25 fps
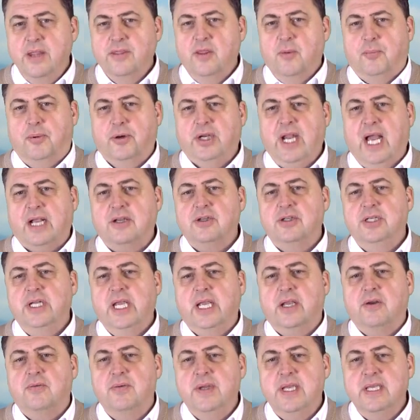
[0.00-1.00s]
The production
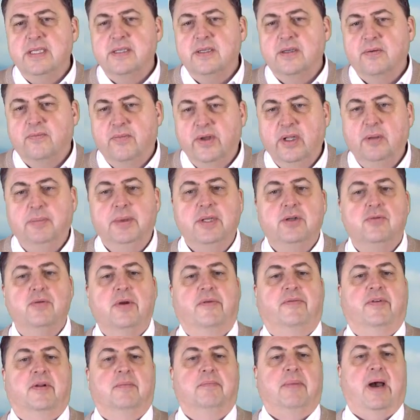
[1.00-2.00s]
increase will be
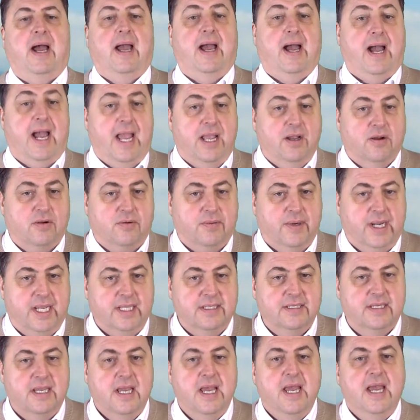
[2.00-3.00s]
driven by higher
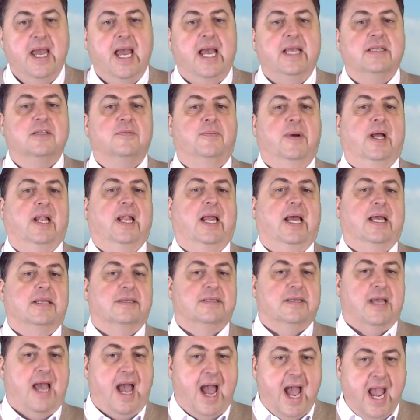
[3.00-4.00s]
grades as well
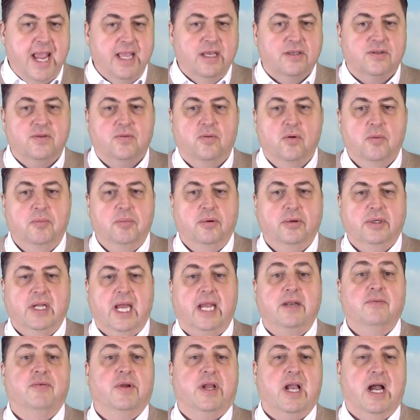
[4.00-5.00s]
as higher throughput
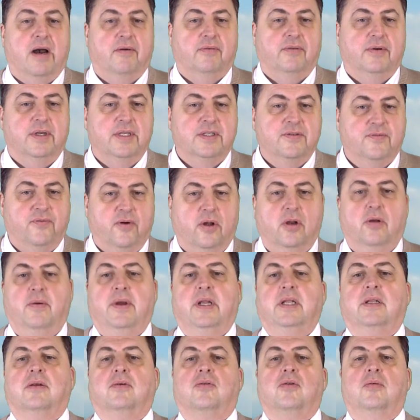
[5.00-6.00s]
and recoveries
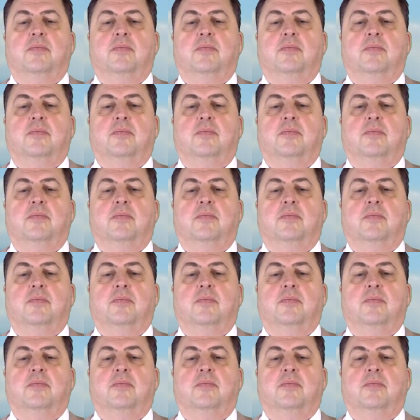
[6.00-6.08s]
following the